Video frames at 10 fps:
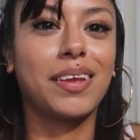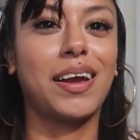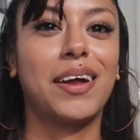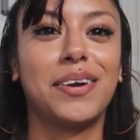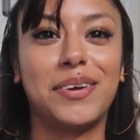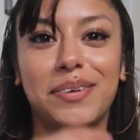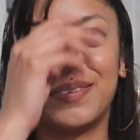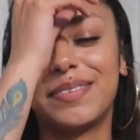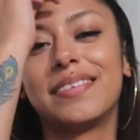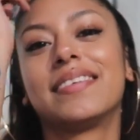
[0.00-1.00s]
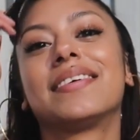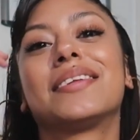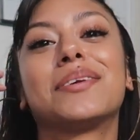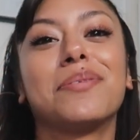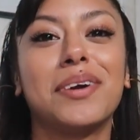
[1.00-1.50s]
I don't know,
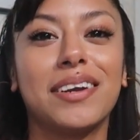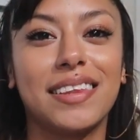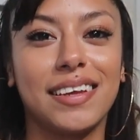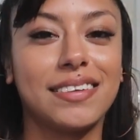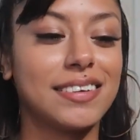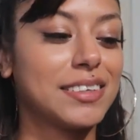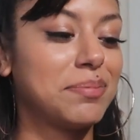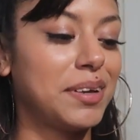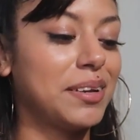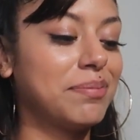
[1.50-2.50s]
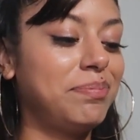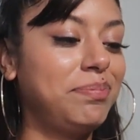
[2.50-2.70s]
it's a weird thing to explain.